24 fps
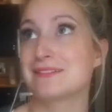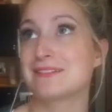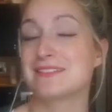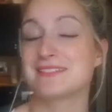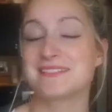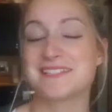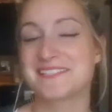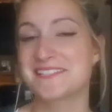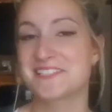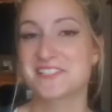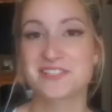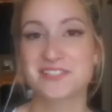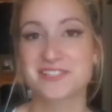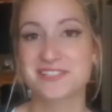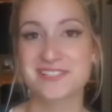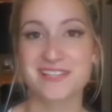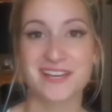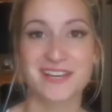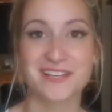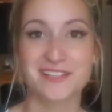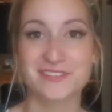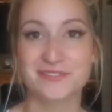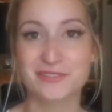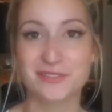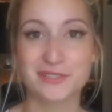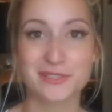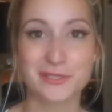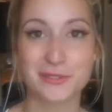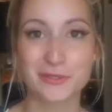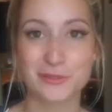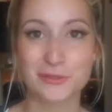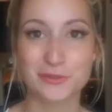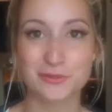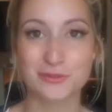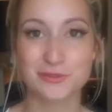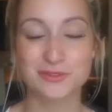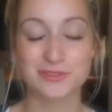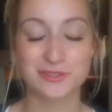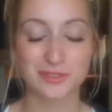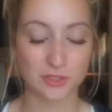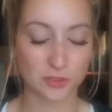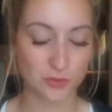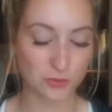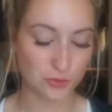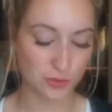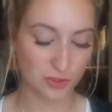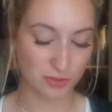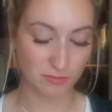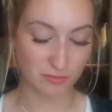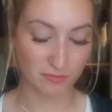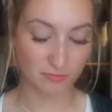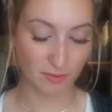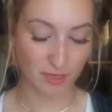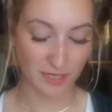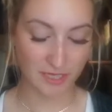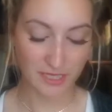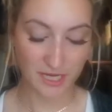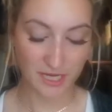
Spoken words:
That's just kind of a little dream of mine.